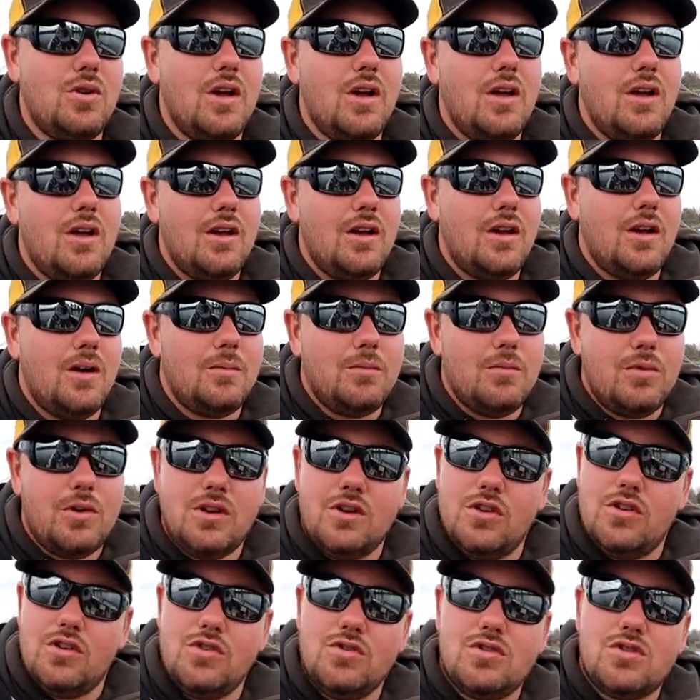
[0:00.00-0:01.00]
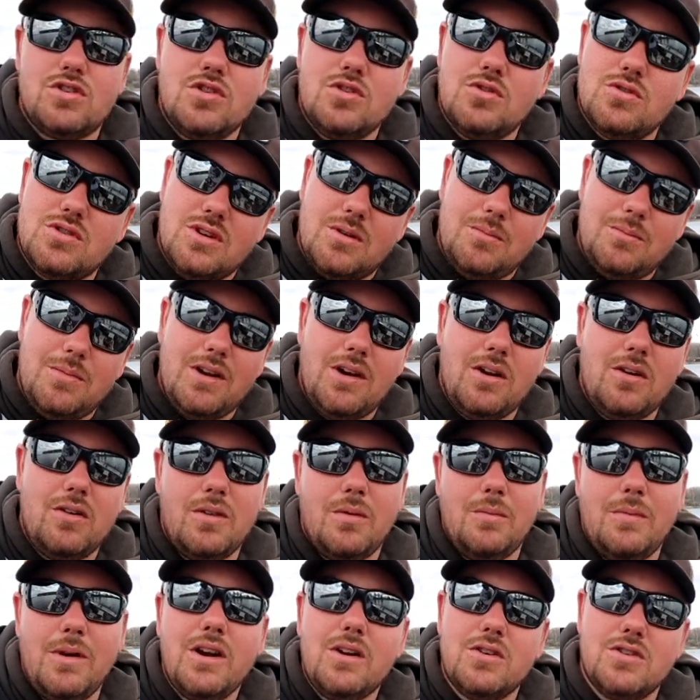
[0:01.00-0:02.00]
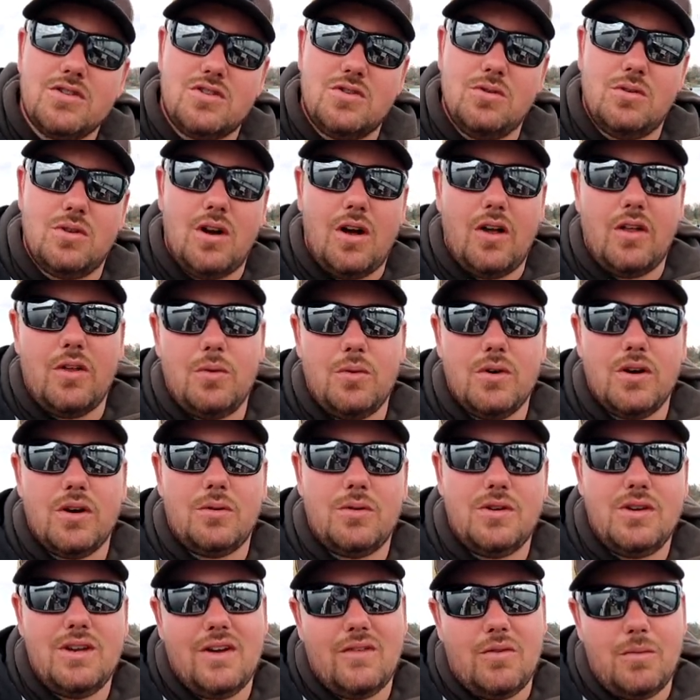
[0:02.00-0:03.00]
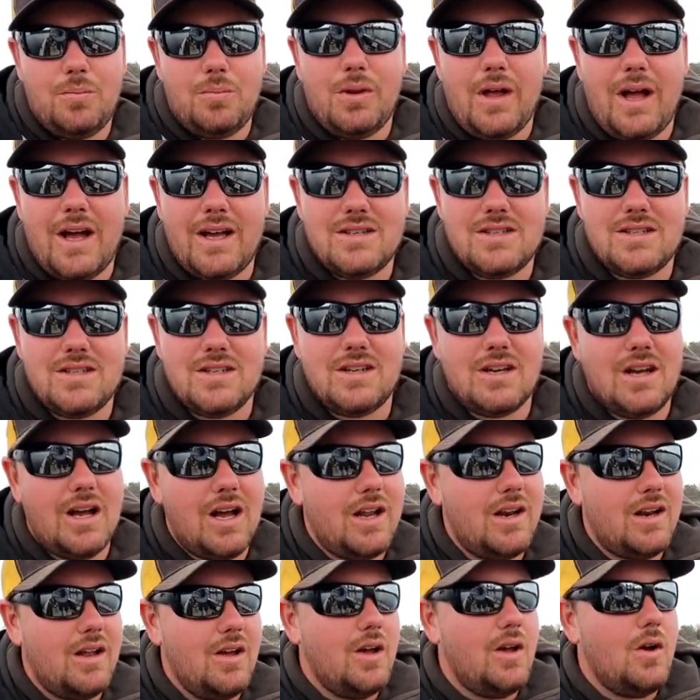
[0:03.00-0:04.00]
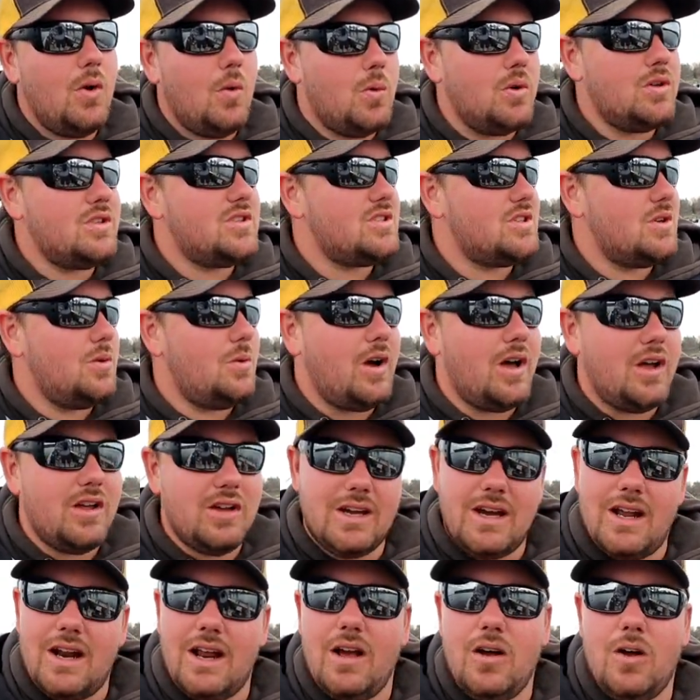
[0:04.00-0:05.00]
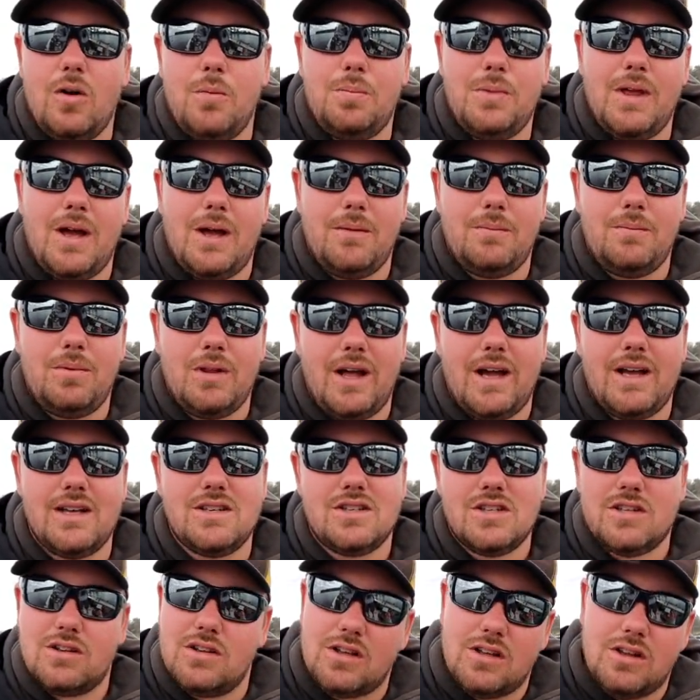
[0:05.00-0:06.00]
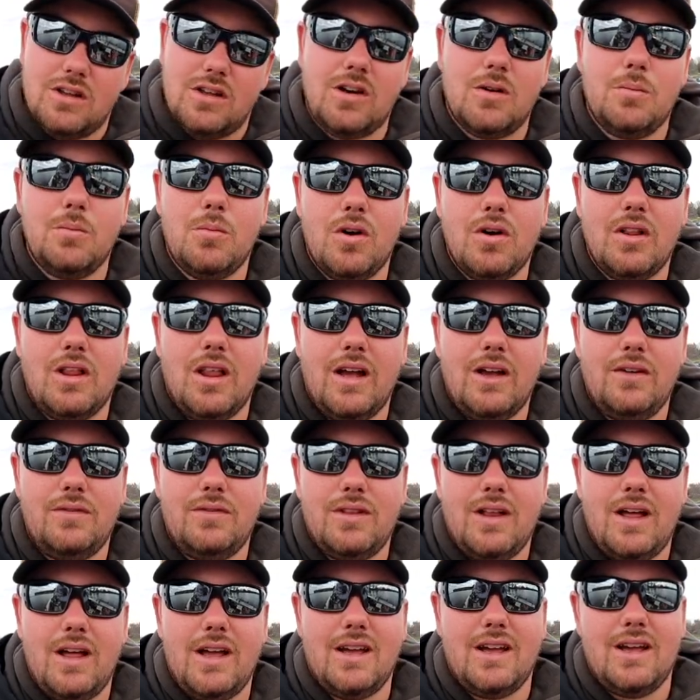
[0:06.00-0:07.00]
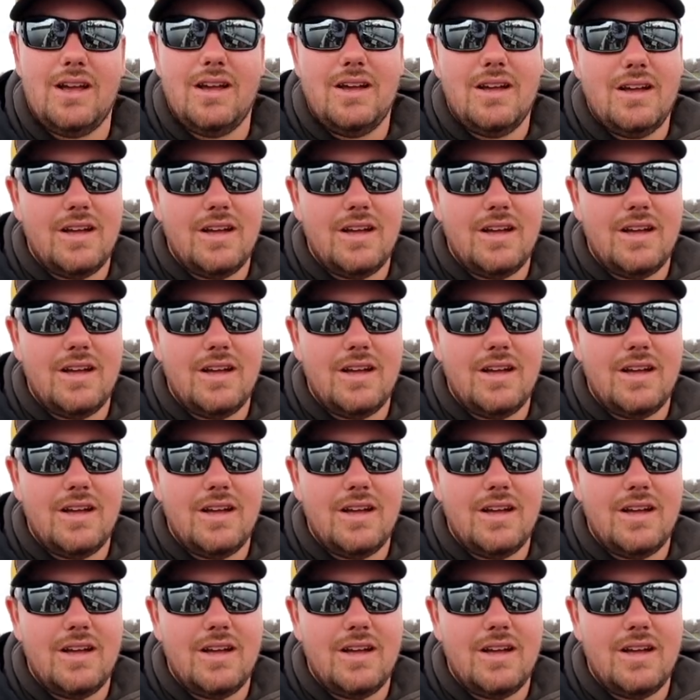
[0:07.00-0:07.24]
When you're used to using a minnow, the minnow's doing all the work. When you have a plastic on, once in a while you gotta help that plastic look a little more lifelike.